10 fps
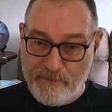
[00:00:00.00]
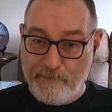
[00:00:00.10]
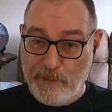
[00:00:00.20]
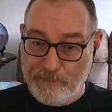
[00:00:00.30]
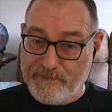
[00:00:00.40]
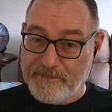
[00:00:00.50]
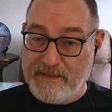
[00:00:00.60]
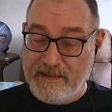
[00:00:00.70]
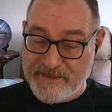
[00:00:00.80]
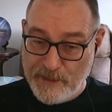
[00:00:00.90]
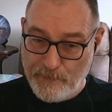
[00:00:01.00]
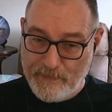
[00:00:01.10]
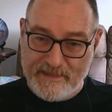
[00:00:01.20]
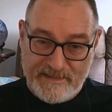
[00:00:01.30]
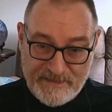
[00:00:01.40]
for a month
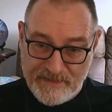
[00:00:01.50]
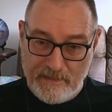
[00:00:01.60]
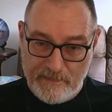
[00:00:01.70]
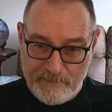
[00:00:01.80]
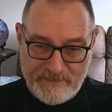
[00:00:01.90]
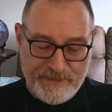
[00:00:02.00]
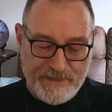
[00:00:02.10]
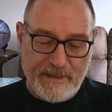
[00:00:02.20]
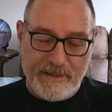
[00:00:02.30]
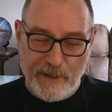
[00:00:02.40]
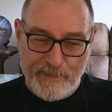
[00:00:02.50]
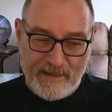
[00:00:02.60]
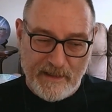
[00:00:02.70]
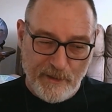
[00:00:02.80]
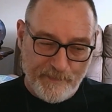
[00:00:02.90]
until we could decide whether she
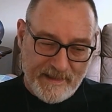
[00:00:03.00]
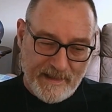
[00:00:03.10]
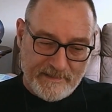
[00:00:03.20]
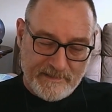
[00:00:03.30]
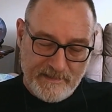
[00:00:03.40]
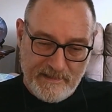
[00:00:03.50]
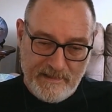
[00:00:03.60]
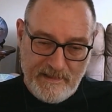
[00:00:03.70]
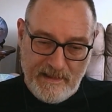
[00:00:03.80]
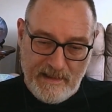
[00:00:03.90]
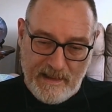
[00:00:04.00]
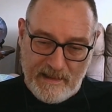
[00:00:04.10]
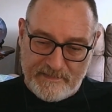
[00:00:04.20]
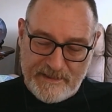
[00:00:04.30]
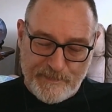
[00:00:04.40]
could go back home again.
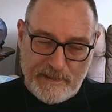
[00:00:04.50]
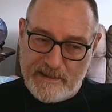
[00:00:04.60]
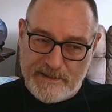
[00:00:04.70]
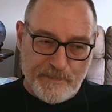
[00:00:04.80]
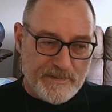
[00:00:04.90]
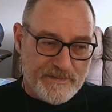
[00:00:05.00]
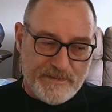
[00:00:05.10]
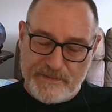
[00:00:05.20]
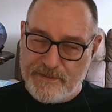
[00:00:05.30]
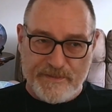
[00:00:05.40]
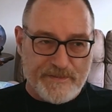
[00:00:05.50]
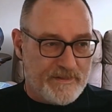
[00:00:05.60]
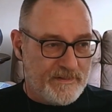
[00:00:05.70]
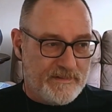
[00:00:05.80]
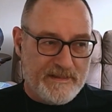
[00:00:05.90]
And this place was
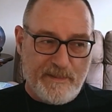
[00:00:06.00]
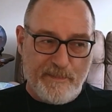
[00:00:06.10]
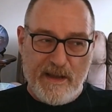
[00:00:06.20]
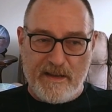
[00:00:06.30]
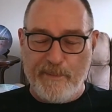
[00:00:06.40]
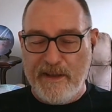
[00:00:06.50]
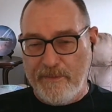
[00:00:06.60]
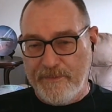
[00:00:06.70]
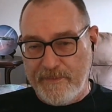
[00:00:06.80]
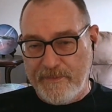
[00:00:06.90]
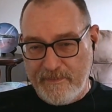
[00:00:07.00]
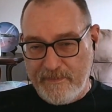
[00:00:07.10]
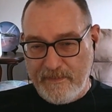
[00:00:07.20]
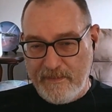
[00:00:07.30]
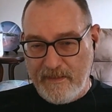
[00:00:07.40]
just in the back of beyond.
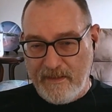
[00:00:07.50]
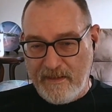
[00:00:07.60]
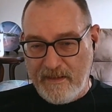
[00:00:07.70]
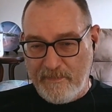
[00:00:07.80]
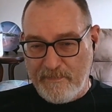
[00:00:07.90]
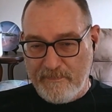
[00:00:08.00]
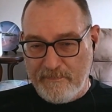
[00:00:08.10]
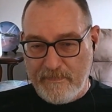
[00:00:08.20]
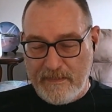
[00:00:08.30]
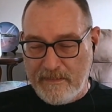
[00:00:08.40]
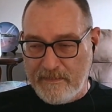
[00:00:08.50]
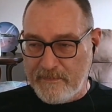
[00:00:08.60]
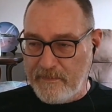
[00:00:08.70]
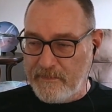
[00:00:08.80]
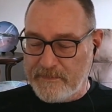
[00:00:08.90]
And
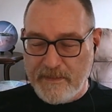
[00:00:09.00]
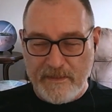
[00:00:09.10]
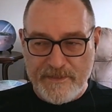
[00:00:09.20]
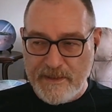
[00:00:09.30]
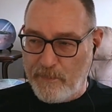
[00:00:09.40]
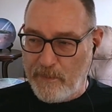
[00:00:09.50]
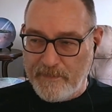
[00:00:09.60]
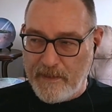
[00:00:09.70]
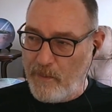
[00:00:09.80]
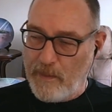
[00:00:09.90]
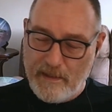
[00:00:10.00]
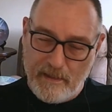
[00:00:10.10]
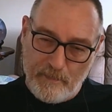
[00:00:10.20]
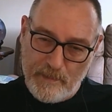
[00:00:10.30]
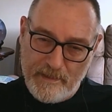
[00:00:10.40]
I thought, do you know what? No
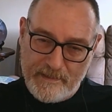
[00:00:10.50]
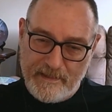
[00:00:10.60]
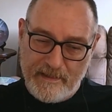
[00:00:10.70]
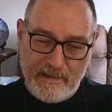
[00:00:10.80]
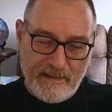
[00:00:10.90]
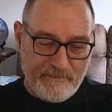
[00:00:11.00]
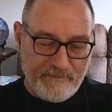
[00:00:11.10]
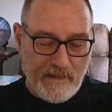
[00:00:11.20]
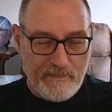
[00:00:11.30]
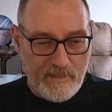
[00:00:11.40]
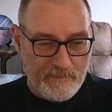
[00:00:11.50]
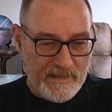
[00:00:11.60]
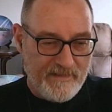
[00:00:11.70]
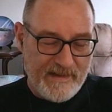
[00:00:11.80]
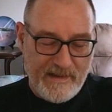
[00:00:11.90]
way. I'm working in Clitheroe.
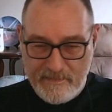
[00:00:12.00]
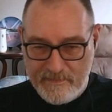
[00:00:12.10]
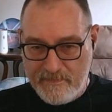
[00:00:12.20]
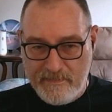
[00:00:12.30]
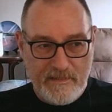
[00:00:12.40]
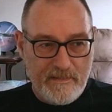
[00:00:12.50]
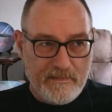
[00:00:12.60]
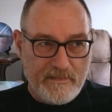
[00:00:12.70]
I'm living in,